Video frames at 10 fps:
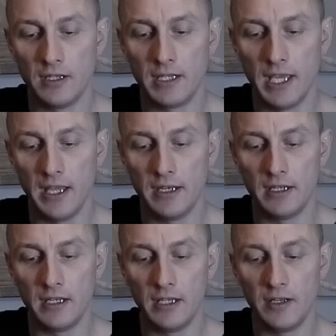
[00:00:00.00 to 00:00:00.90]

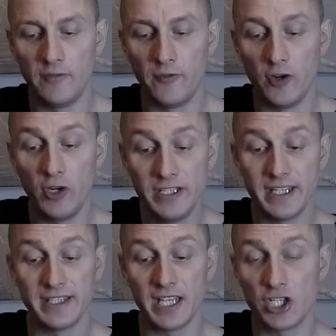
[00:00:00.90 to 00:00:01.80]
there is
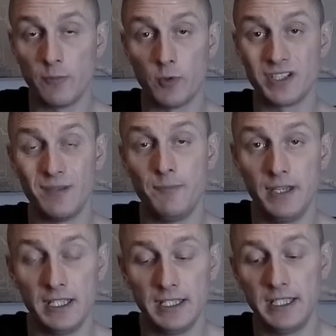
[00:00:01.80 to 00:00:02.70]
such a
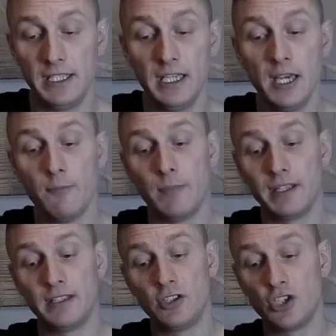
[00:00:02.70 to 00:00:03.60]
possibility,
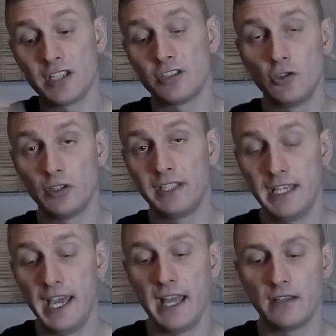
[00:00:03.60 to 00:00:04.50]
but just not
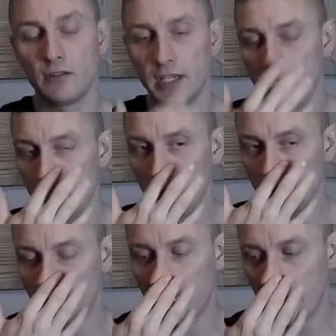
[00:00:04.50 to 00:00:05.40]
yet, okay. You
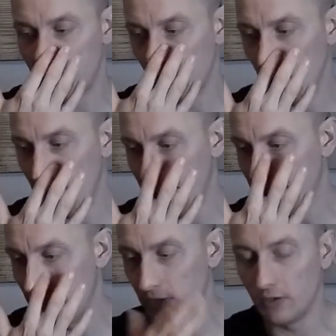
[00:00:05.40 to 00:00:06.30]
would have to wait
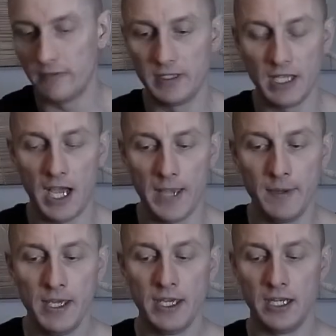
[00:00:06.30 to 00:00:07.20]
a bit of a time
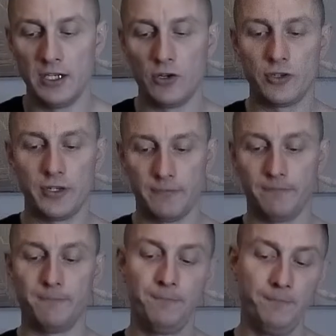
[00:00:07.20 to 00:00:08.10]
in order
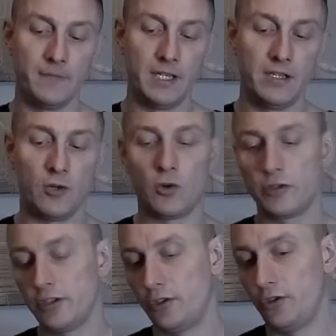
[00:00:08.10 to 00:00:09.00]

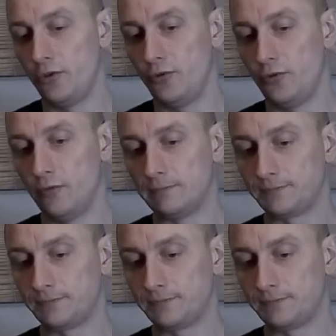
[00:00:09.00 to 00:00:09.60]
to